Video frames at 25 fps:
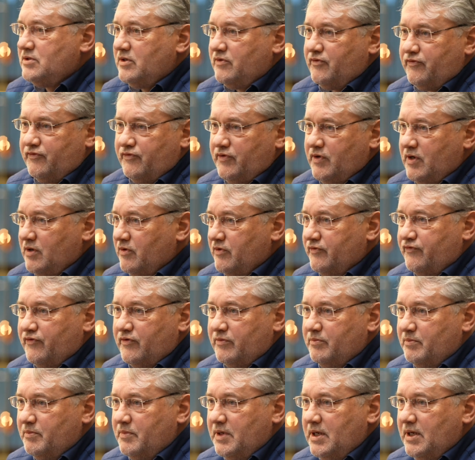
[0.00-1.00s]
So if we go
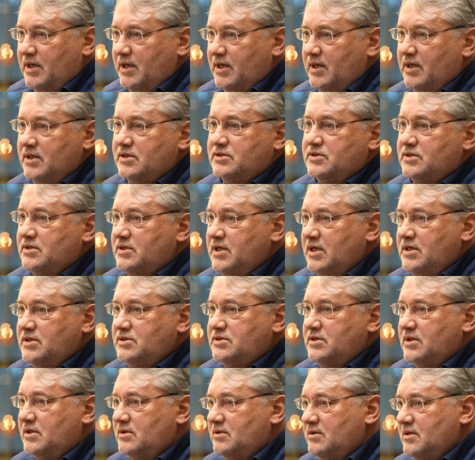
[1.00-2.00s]
from
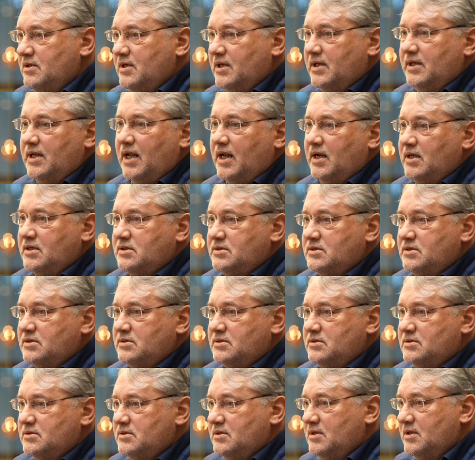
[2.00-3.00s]
elicitation,
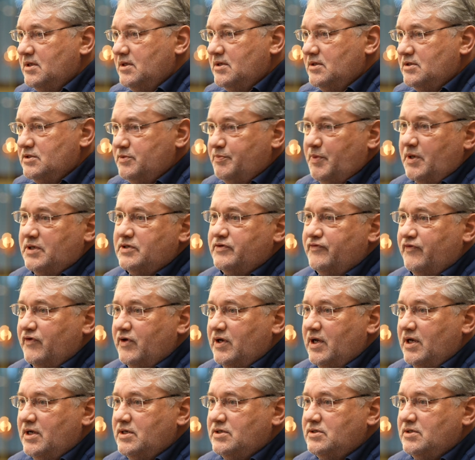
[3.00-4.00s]
analysis,
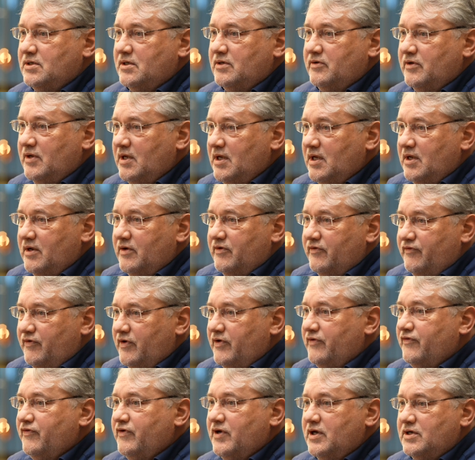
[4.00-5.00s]
specification,
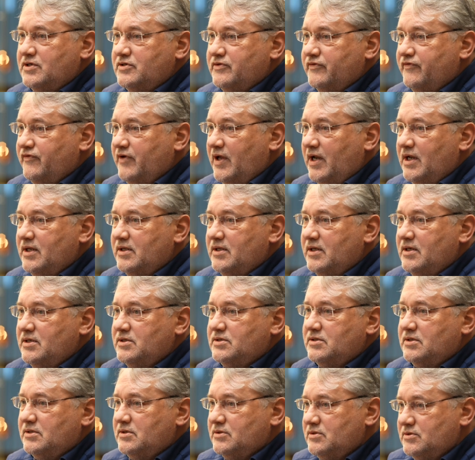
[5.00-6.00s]
verification,
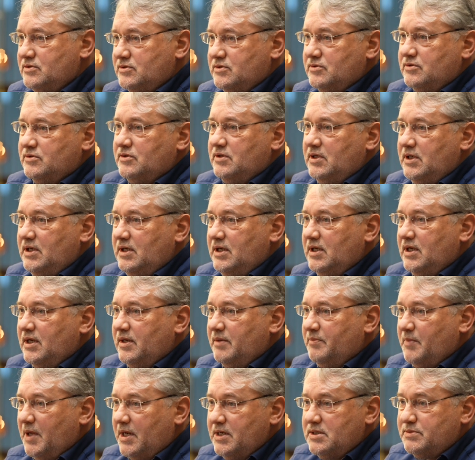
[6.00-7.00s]
validation to
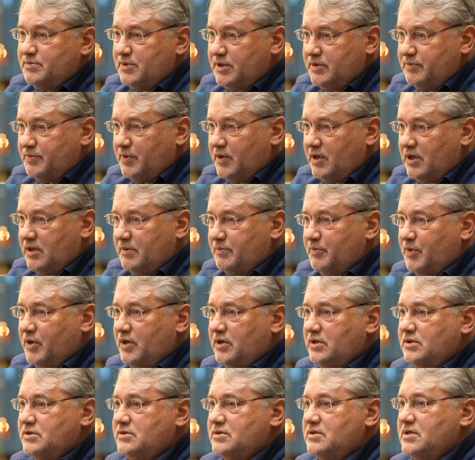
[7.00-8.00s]
the management
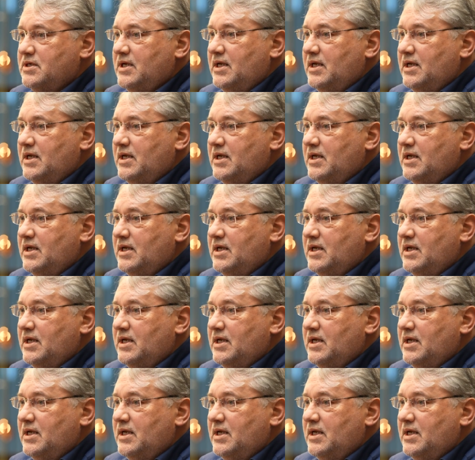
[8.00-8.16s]
part.